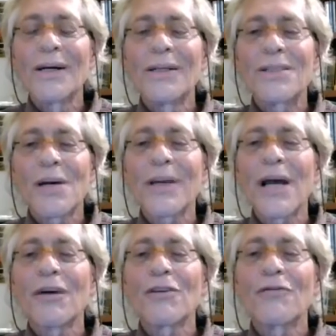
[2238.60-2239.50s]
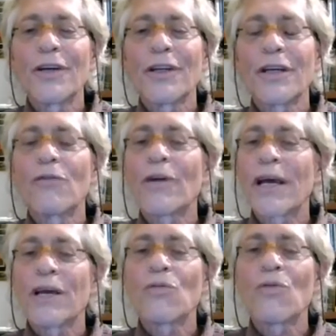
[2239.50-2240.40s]
tell me how you're feeling and what I
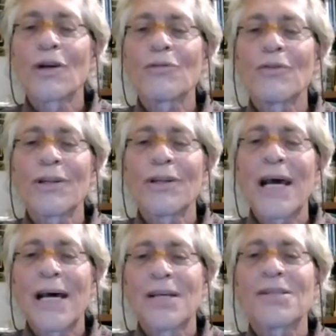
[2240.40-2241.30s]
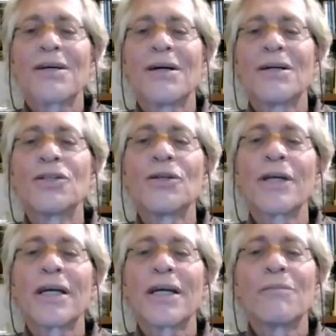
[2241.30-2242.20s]
had worked with last,
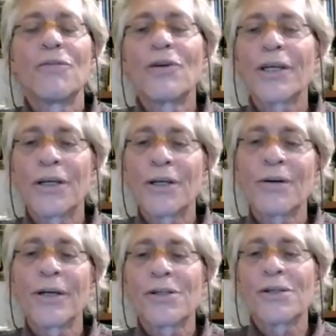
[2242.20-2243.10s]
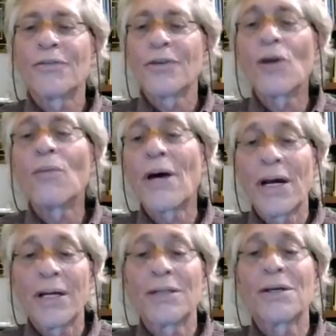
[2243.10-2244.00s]
Juliet. I'm really curious. If you don't
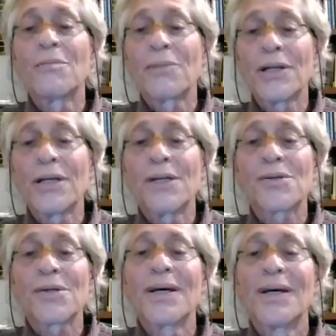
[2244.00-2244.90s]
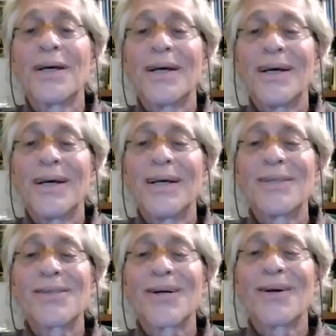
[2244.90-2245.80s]
mind, please.
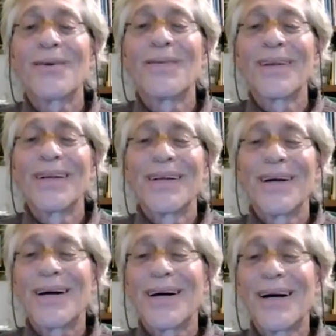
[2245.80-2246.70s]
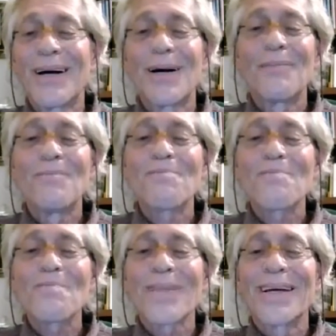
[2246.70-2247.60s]
And so, um,
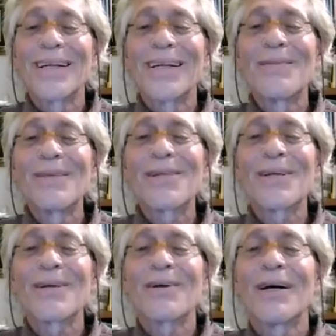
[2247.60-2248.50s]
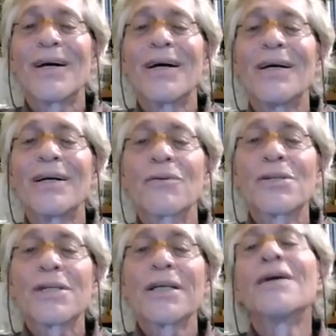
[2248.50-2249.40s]
let me see here.
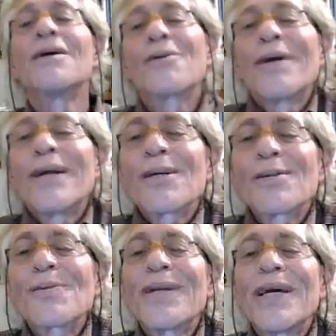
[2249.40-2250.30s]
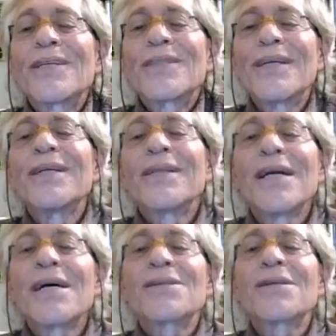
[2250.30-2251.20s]
Christina, a great explanation.
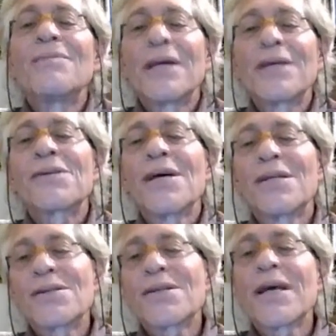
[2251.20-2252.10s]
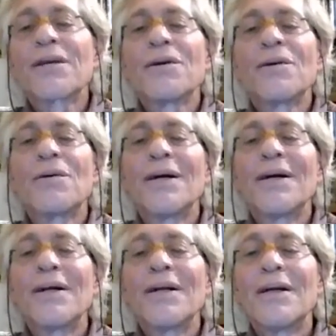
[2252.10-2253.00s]
Yes, makes sense. Thank you.
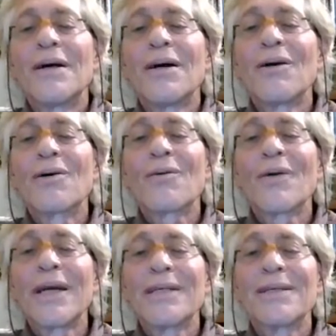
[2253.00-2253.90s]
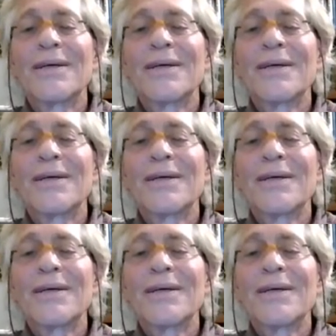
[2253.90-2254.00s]
Oh, great.